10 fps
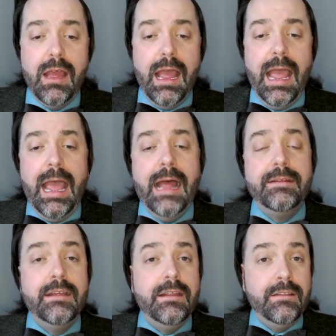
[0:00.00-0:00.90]

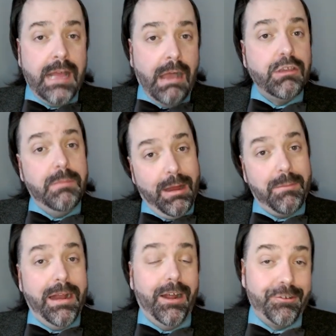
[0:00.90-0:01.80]
And how you may or
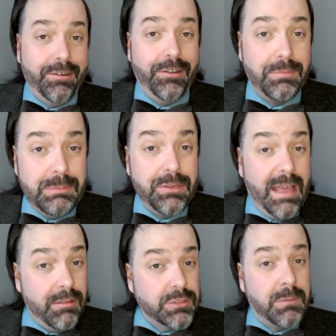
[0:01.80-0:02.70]
may not treat other people,
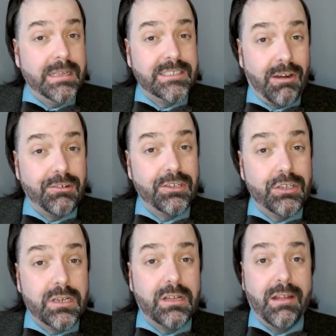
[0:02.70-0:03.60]
those might start to
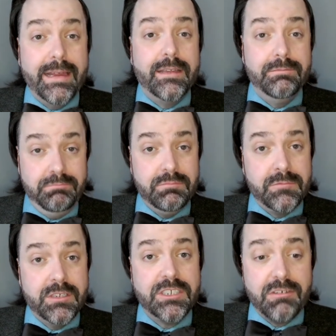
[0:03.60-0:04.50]
look like
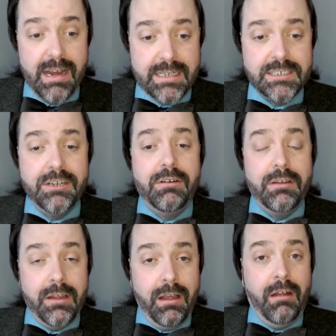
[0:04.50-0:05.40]
constraints,
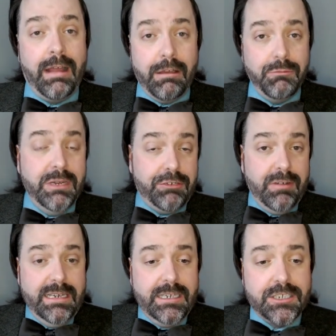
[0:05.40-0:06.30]
on how we
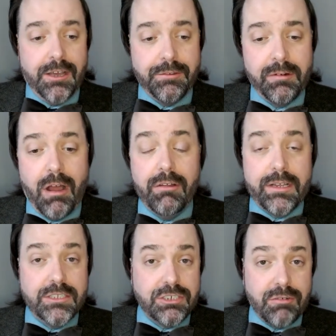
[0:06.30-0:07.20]
treat each other. We call
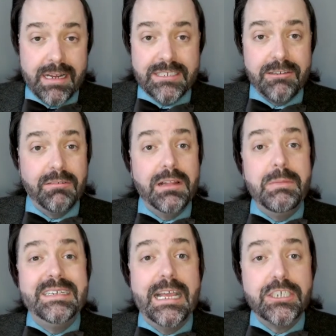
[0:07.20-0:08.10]
it constraints or
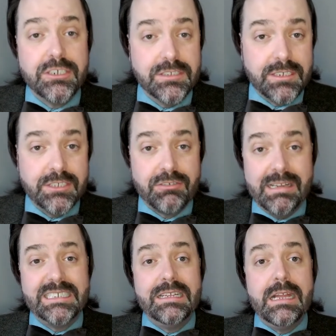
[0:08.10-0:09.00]
limitations.
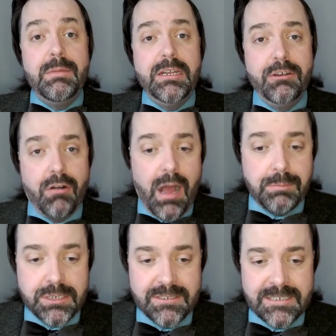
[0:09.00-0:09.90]
Constraints limit your
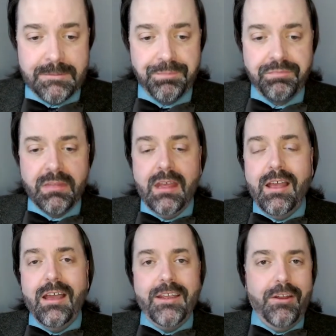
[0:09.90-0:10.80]
options.
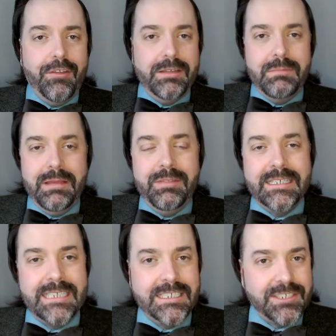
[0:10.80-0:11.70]
They
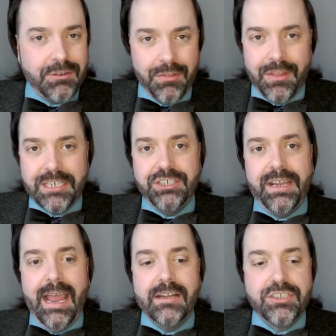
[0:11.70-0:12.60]
say just certain things you
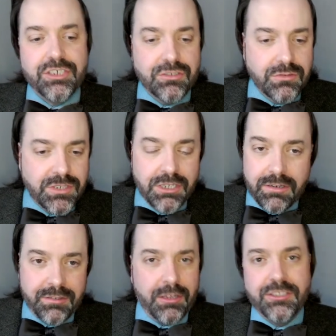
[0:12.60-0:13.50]
can't choose.
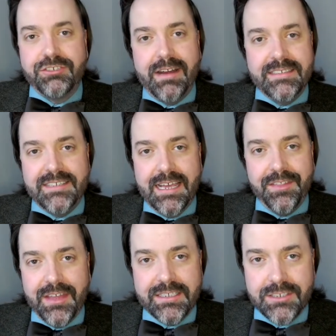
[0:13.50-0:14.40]
Constraints take
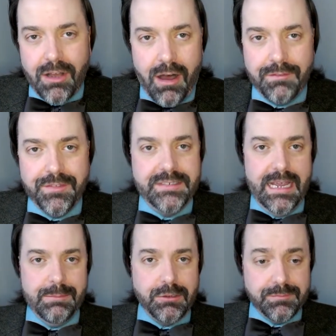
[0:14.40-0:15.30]
things off the
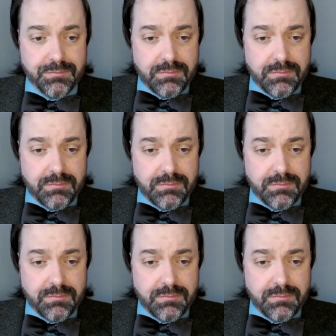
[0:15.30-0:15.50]
table.